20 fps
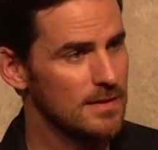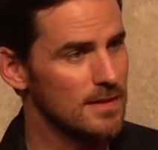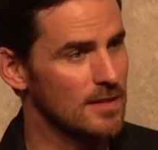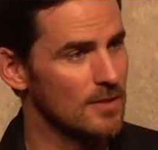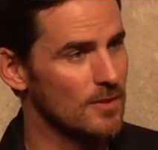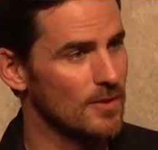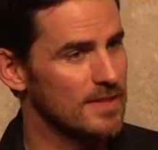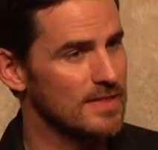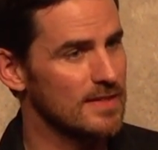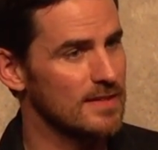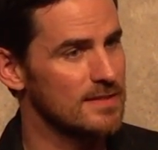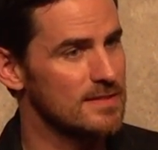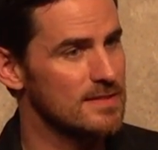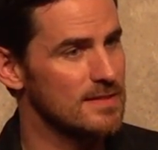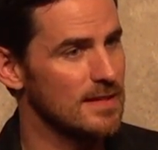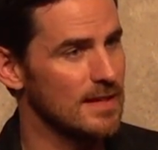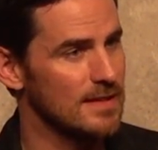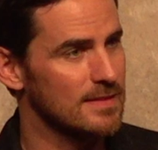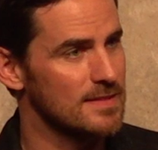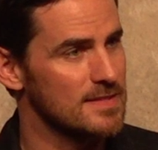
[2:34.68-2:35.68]
you know,
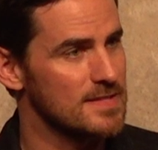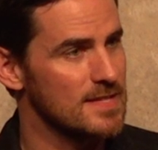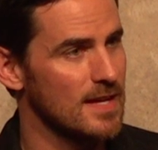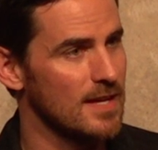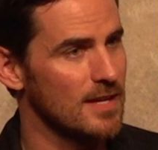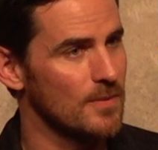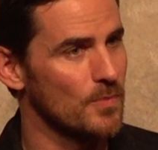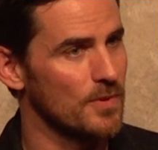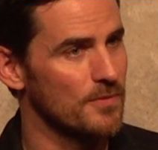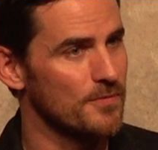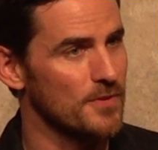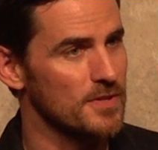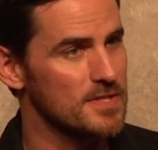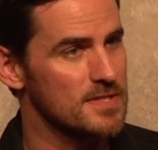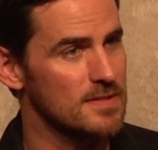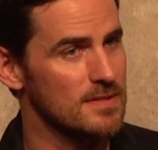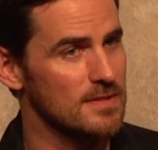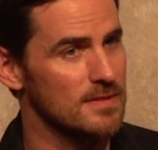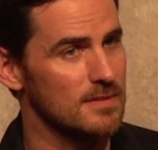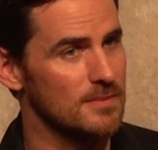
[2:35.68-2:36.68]
at the time
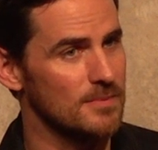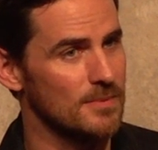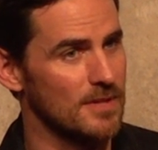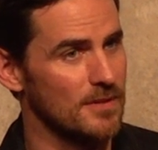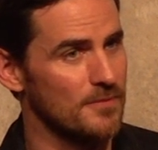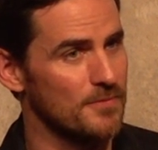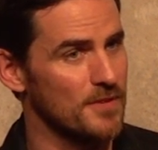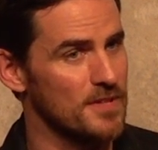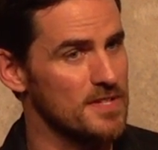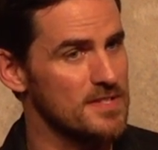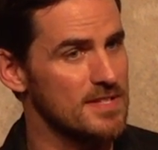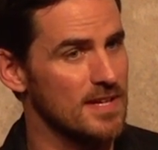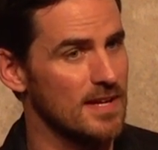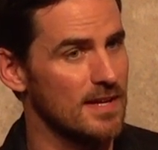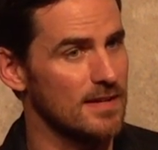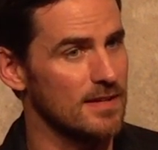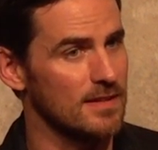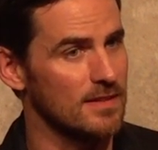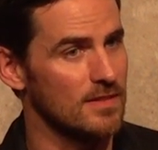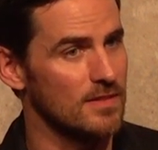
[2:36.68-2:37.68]
when it first
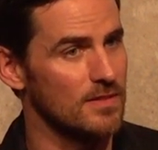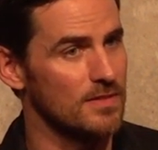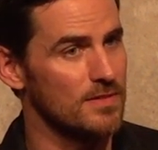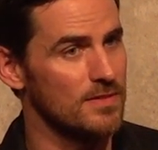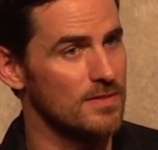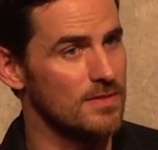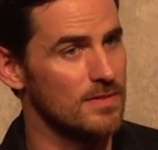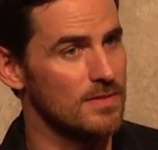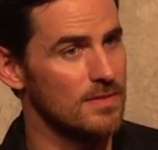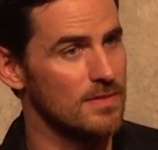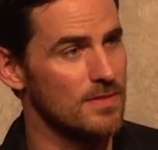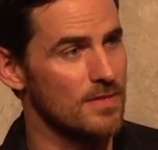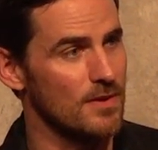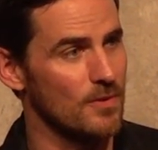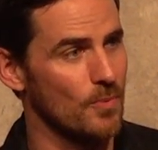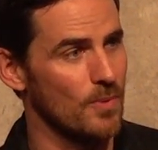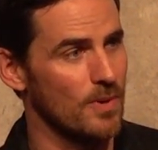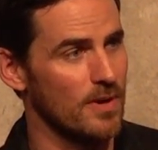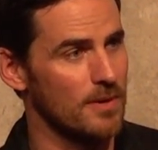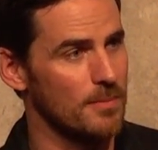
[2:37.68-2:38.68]
started,
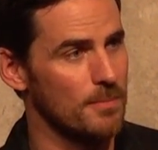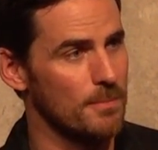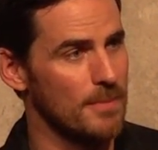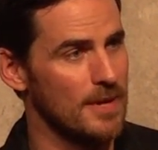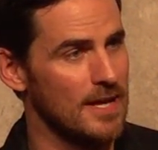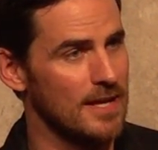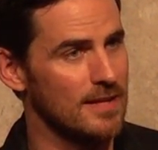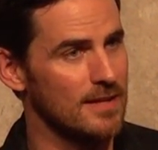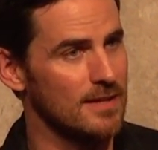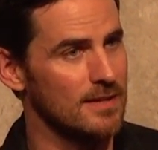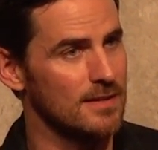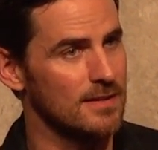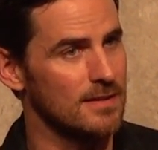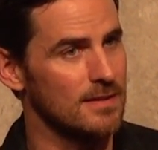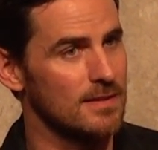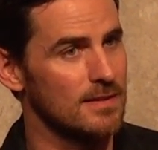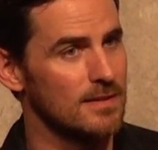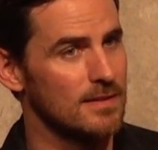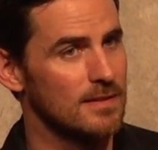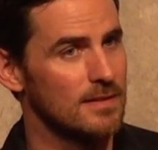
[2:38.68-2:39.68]
there weren't
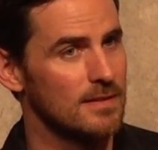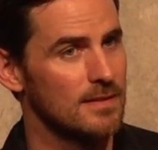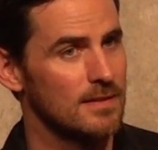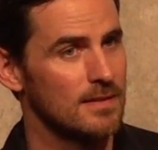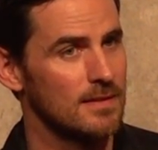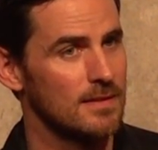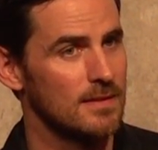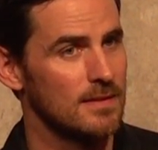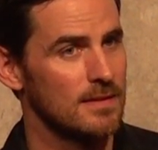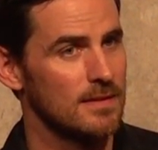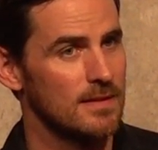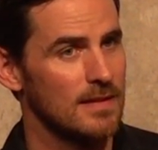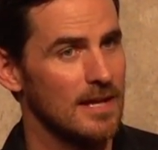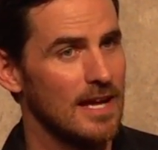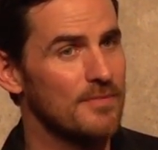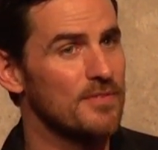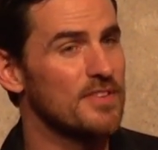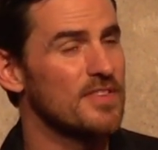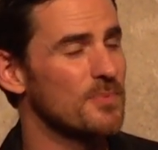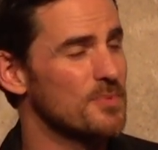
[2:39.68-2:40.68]
many,
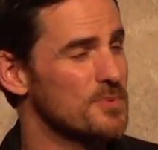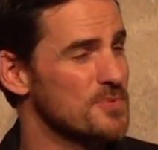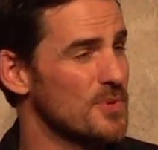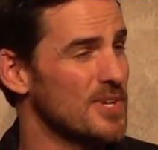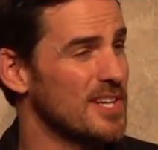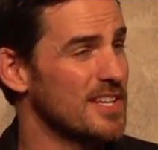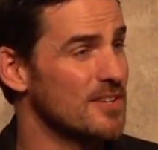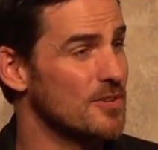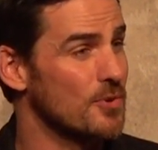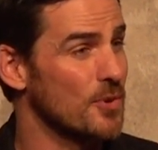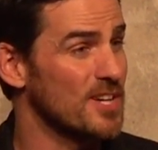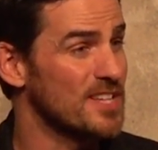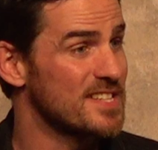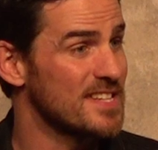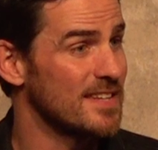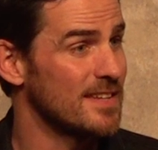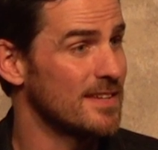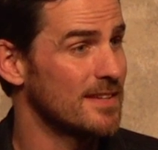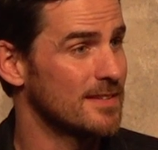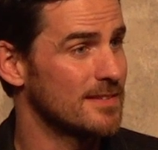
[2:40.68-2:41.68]
everything was really
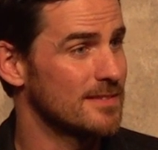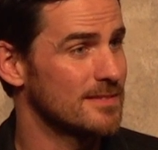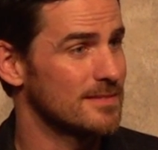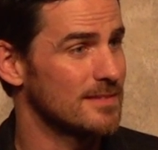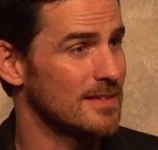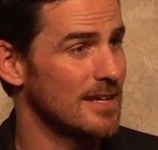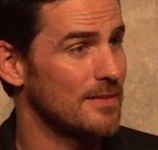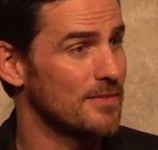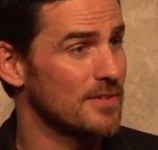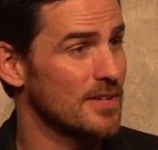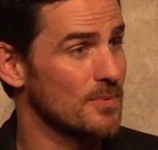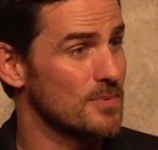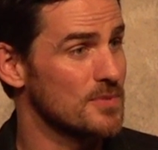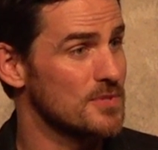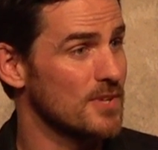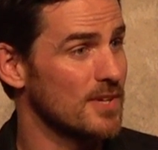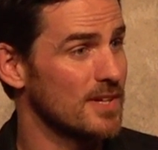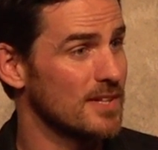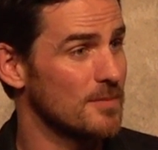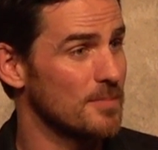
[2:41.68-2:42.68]
gritty. Everything was
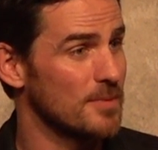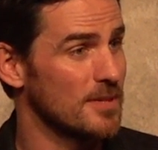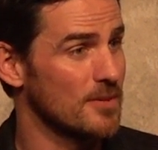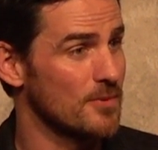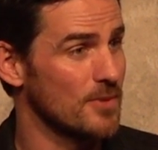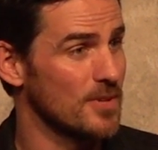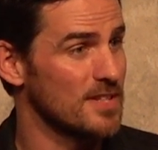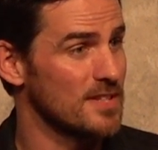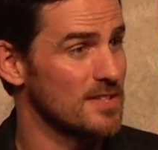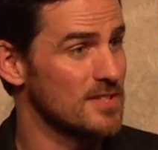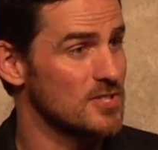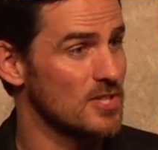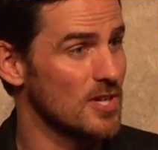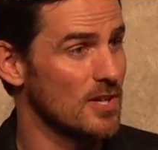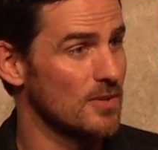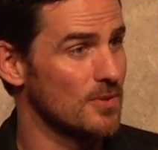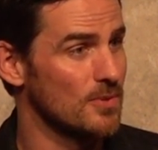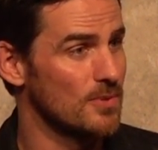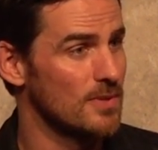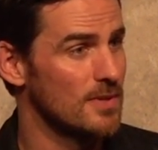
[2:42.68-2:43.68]
trying to be a gritty
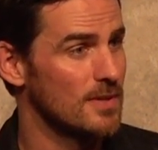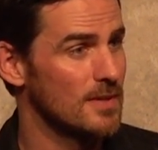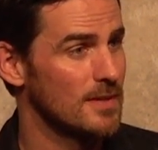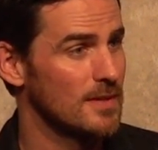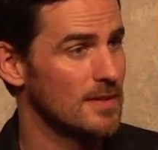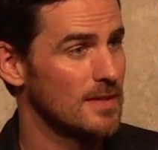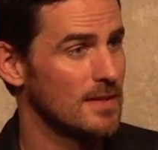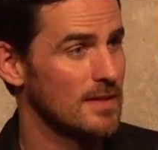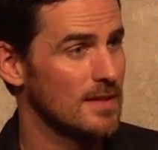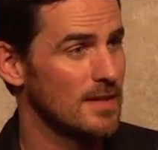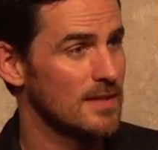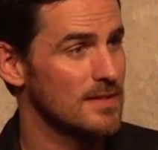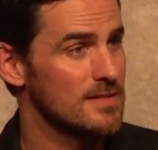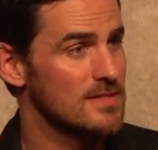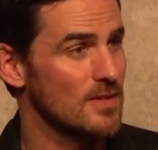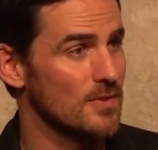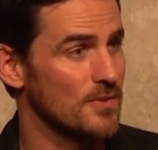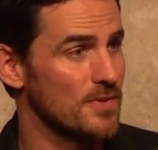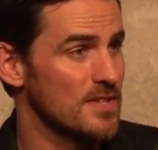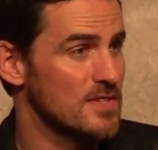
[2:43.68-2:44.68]
show. And
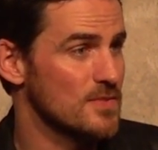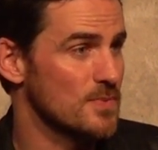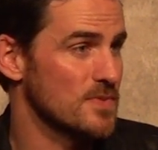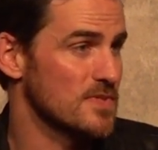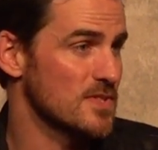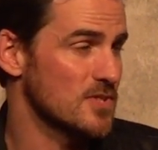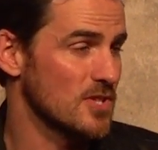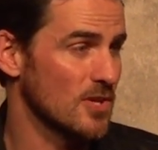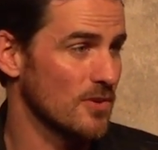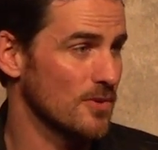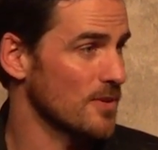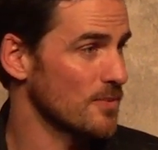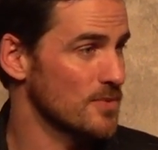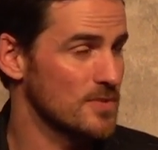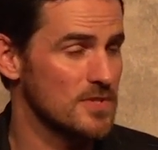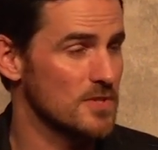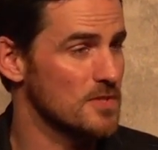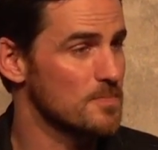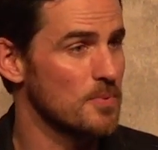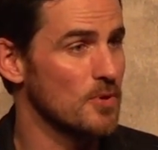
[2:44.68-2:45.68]
so this was a show that
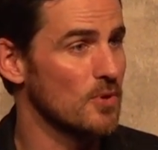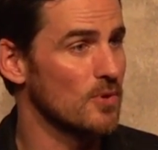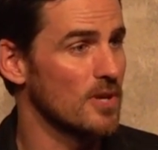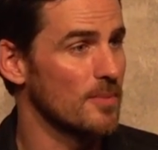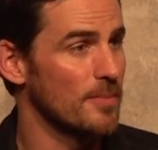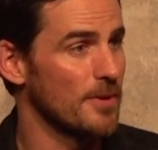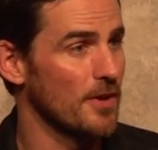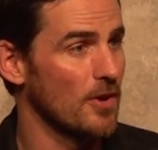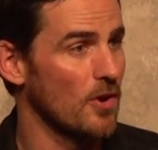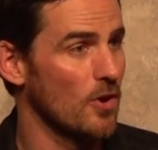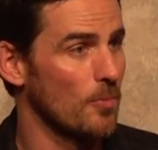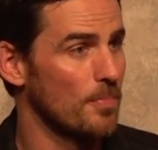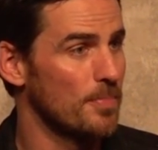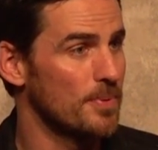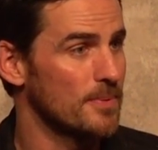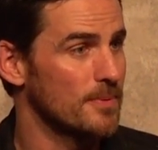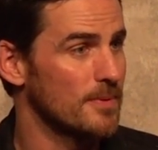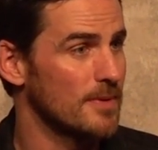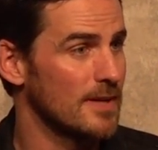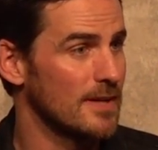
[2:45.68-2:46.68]
was just purely about hope
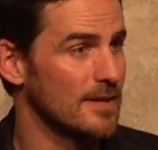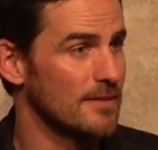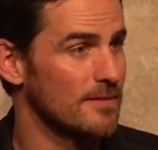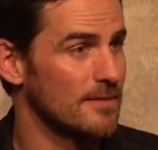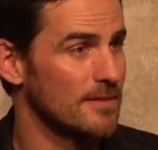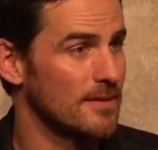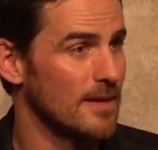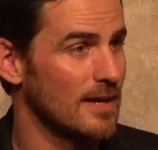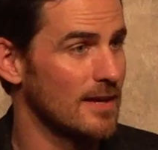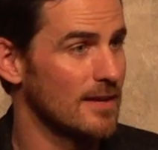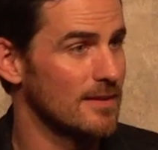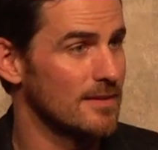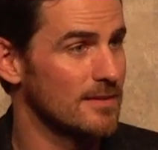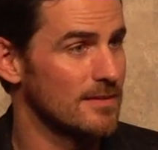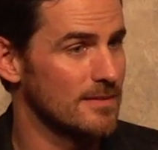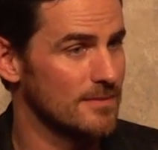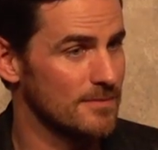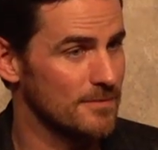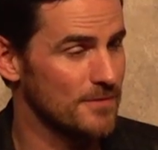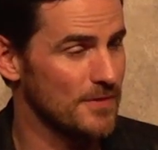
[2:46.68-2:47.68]
and
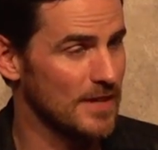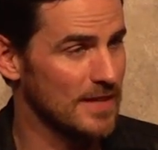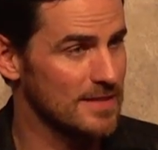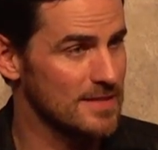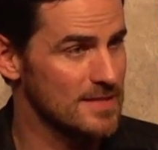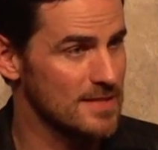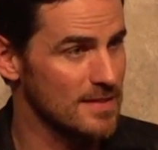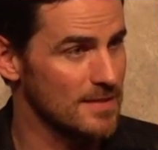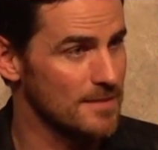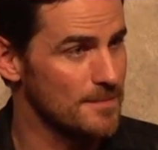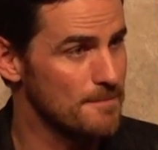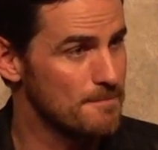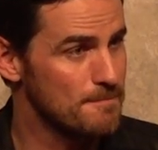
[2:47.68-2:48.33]
fantasy.